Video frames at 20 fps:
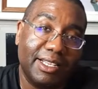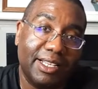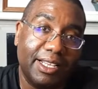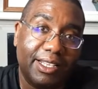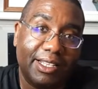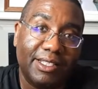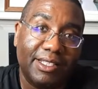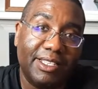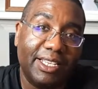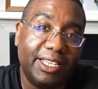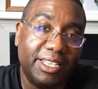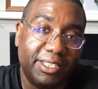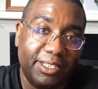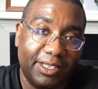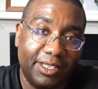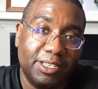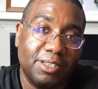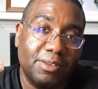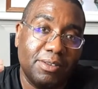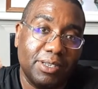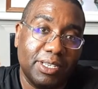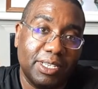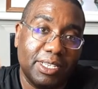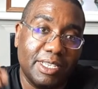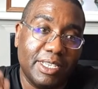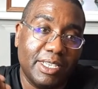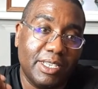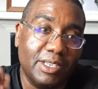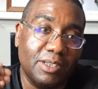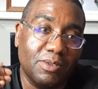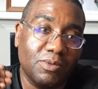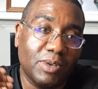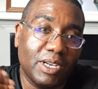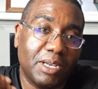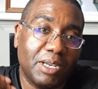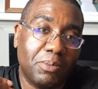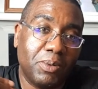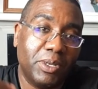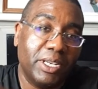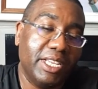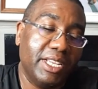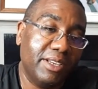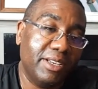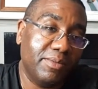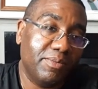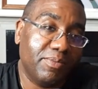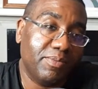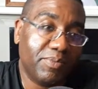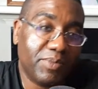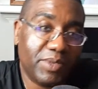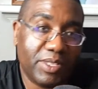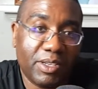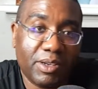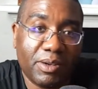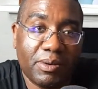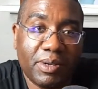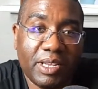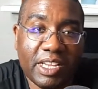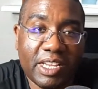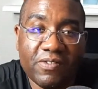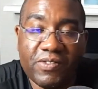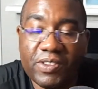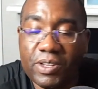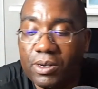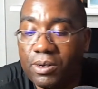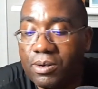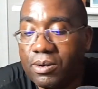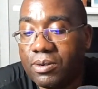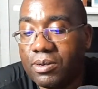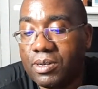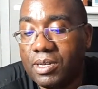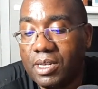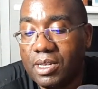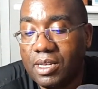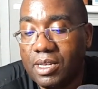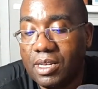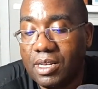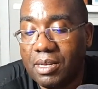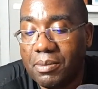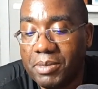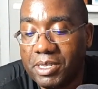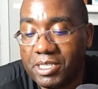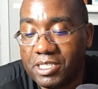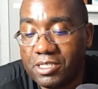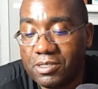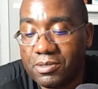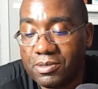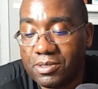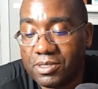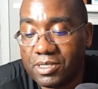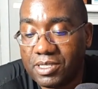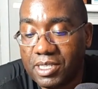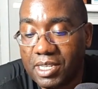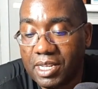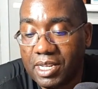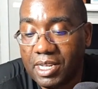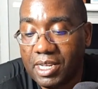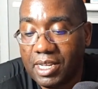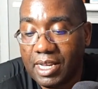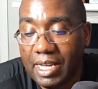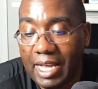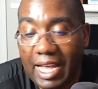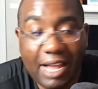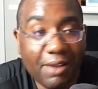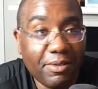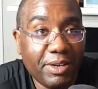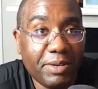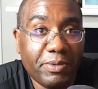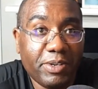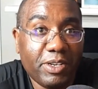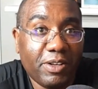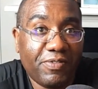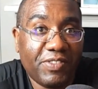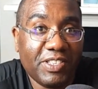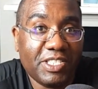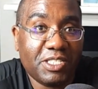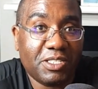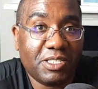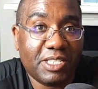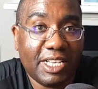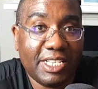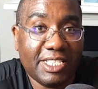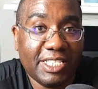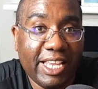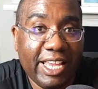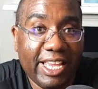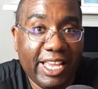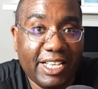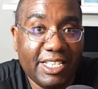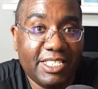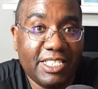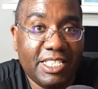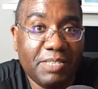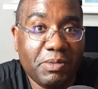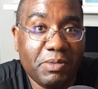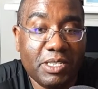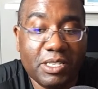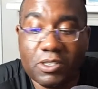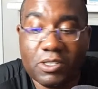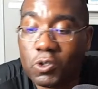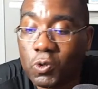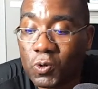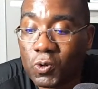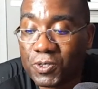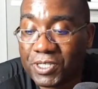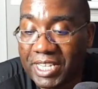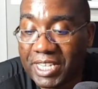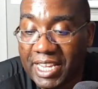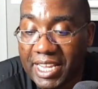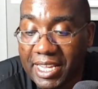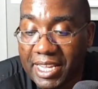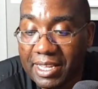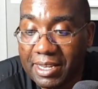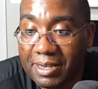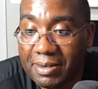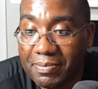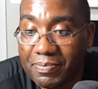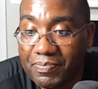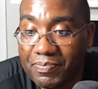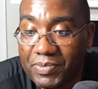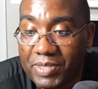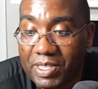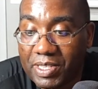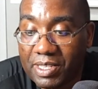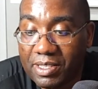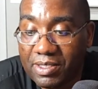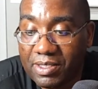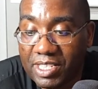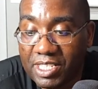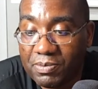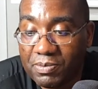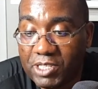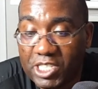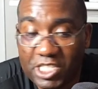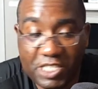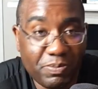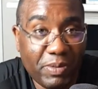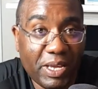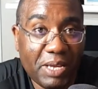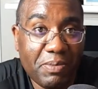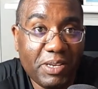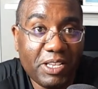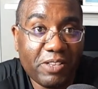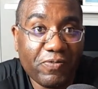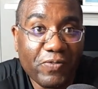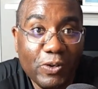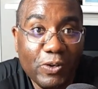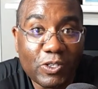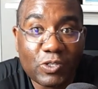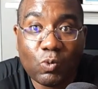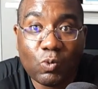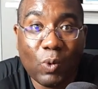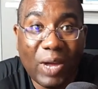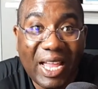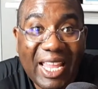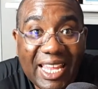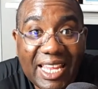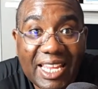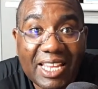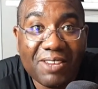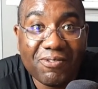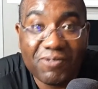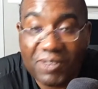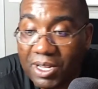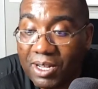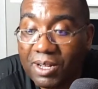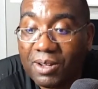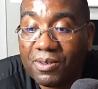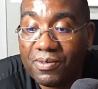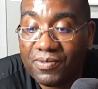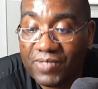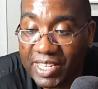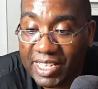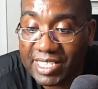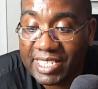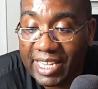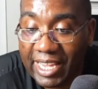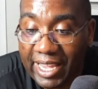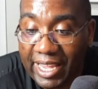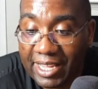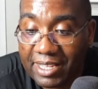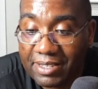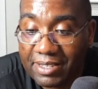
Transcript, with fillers: then you know Iran put in their heavier uh, missiles. Uh, I don't even know if this attack is even towards the end. This just may be the first wave of the attack.